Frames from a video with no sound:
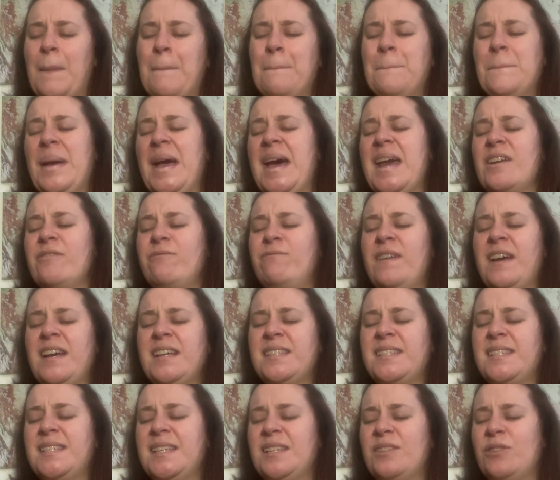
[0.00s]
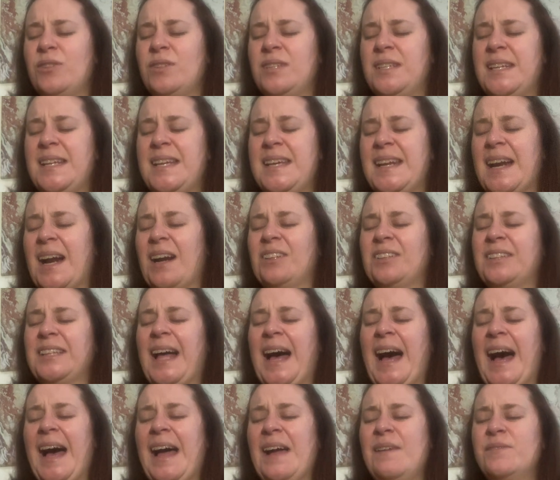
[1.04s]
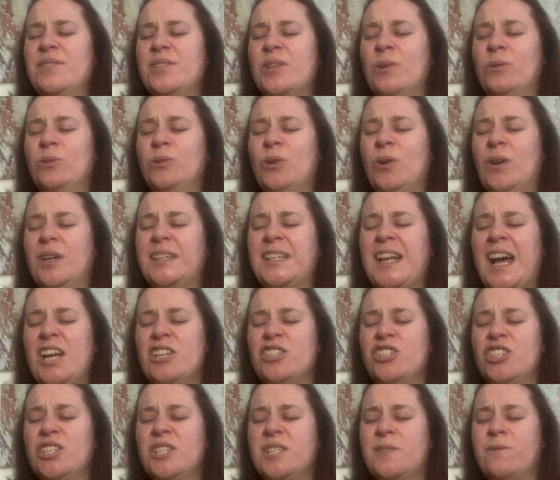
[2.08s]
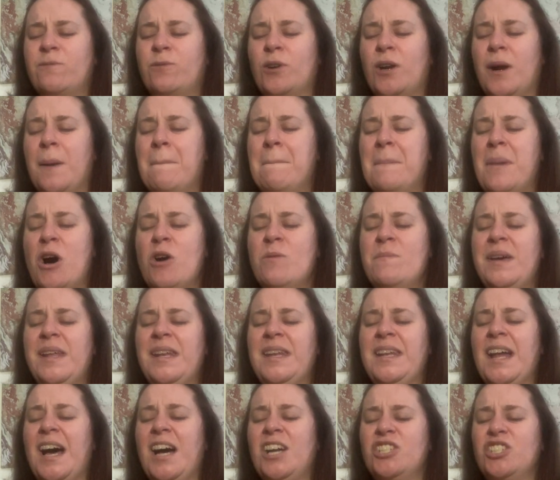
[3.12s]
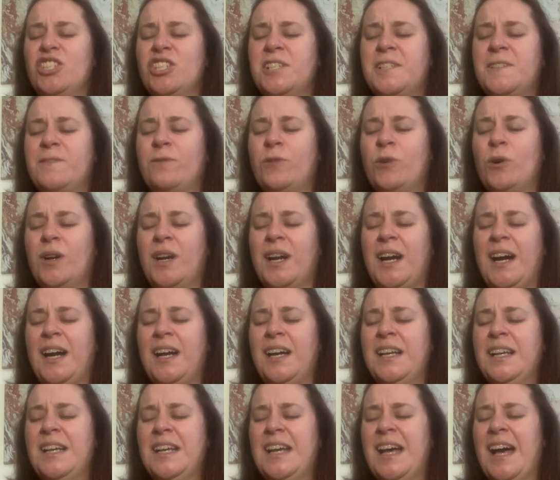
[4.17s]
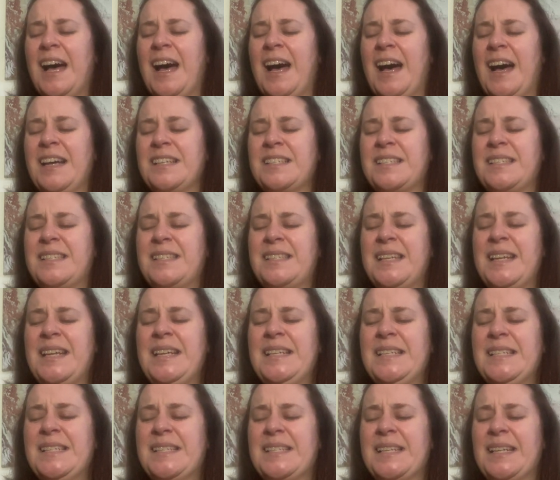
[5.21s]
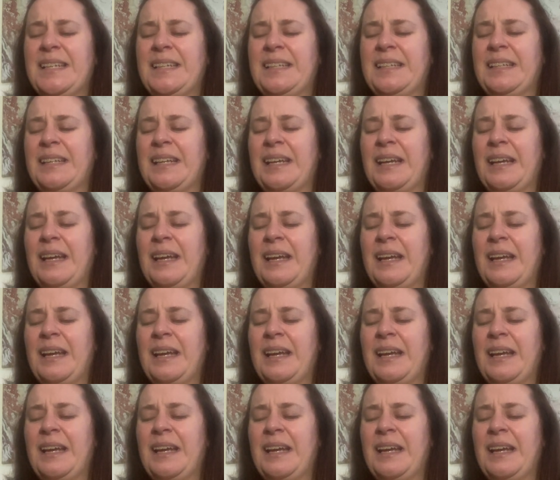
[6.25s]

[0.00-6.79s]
manifested in our lives, oh Lord, not just for a moment, not just for a, a season.